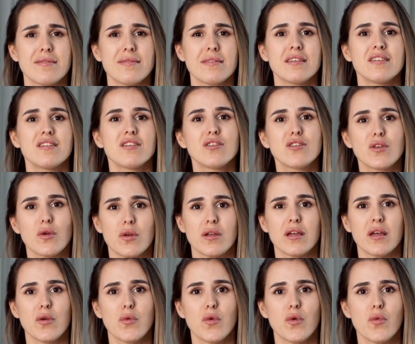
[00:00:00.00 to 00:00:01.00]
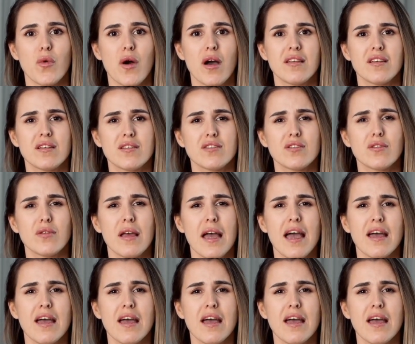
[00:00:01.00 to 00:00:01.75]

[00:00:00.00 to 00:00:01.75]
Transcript: this tutorial will walk you through